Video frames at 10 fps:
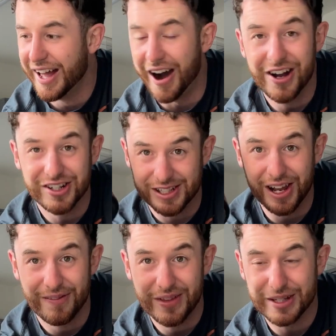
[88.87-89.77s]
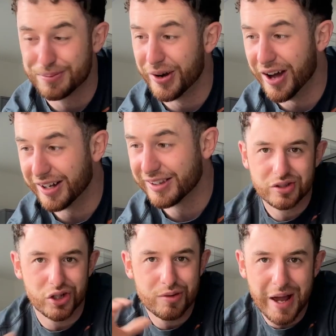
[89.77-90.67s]
I just love this product.
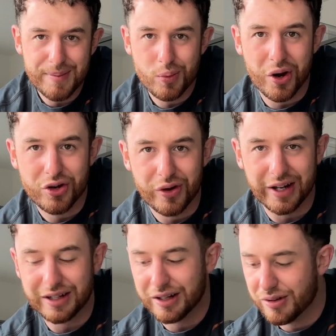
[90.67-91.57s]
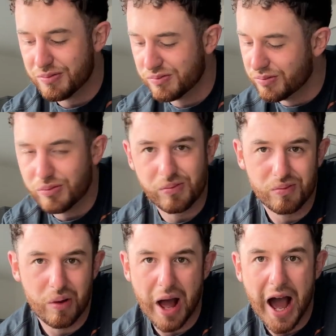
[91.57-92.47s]
So you may be wondering,
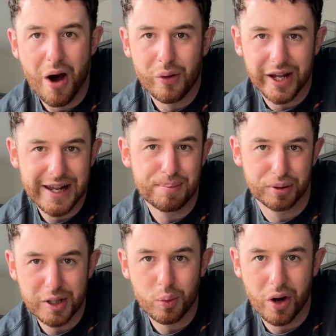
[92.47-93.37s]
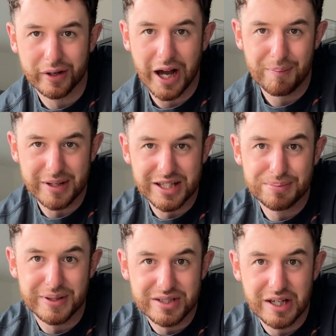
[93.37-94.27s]
how can a pre-workout be
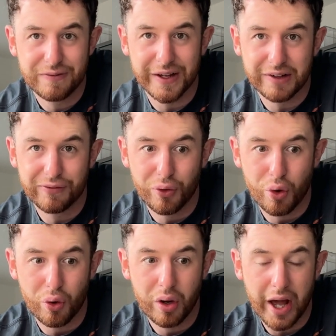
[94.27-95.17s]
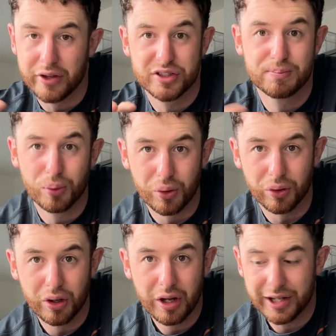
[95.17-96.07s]
specific for a
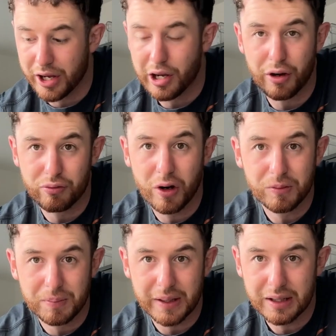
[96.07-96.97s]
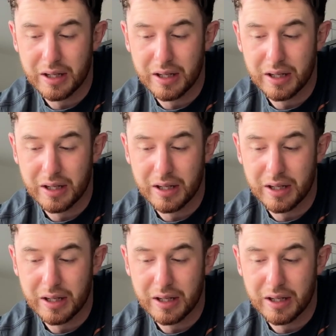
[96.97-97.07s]
sport, let alone rugby?